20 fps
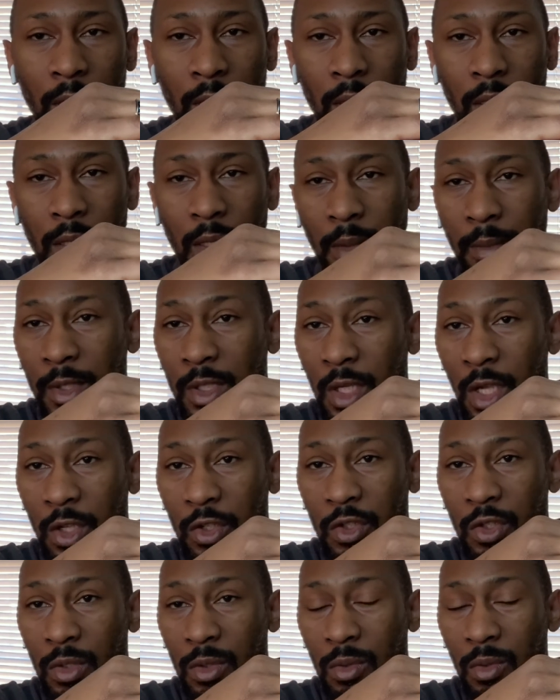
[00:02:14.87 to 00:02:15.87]

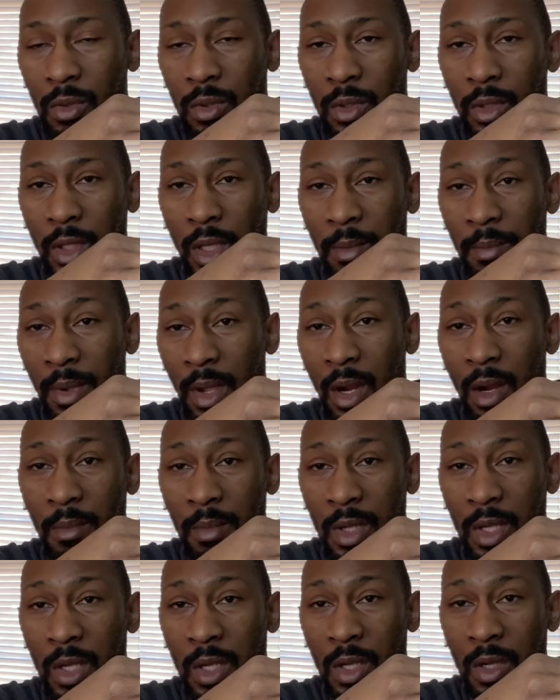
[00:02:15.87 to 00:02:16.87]
limitation or
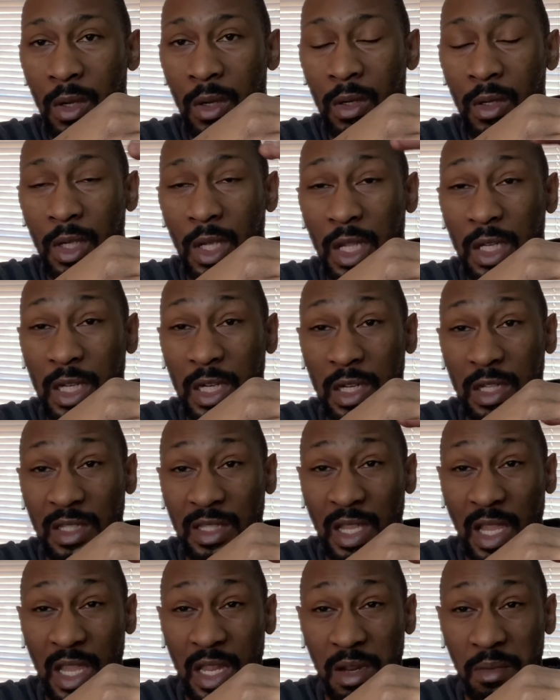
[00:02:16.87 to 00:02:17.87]
impairment here and then a
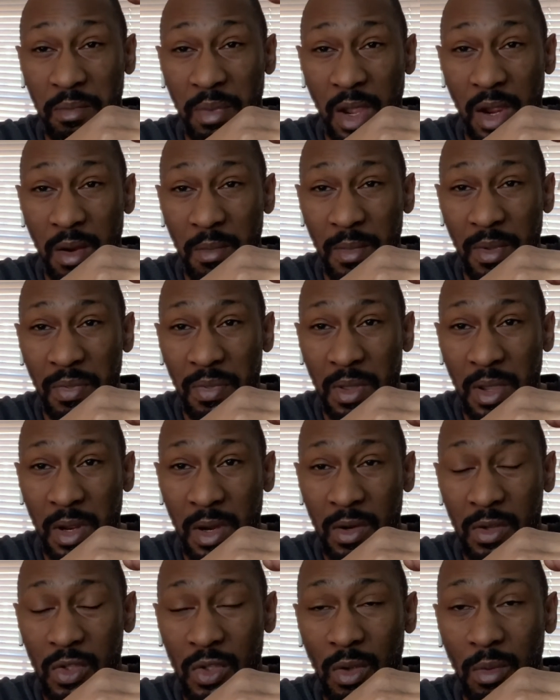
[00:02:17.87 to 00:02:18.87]
second impairment
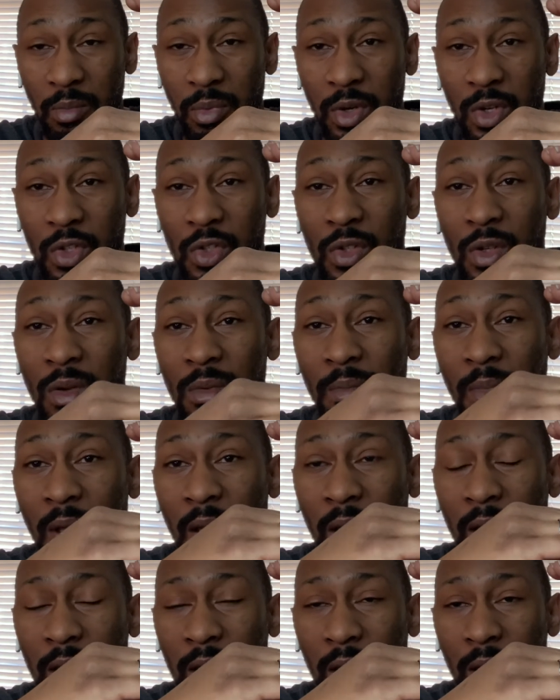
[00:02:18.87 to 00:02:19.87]
there. So I'm pretty sure
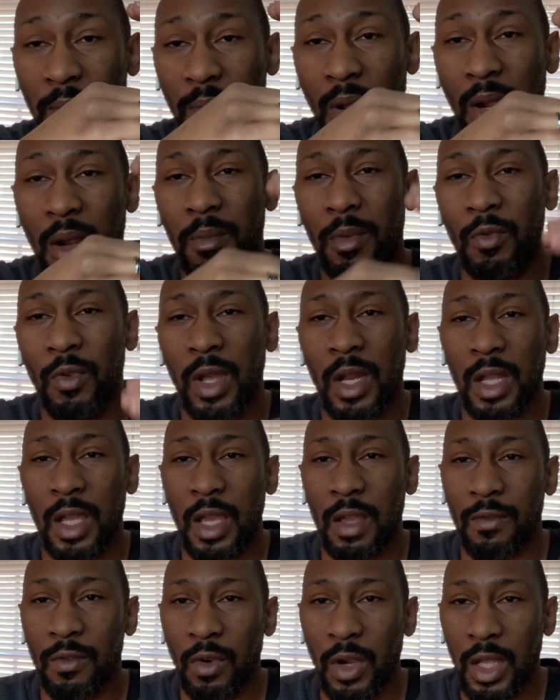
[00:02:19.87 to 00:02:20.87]
my impairment rating
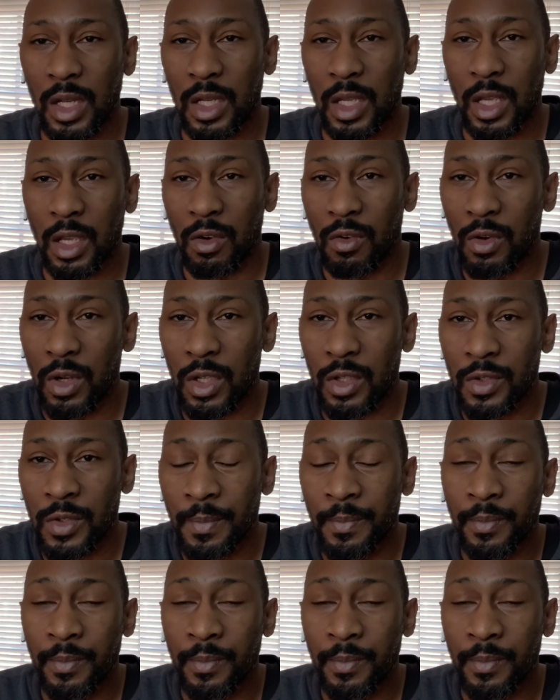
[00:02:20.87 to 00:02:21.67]
have greatly increased.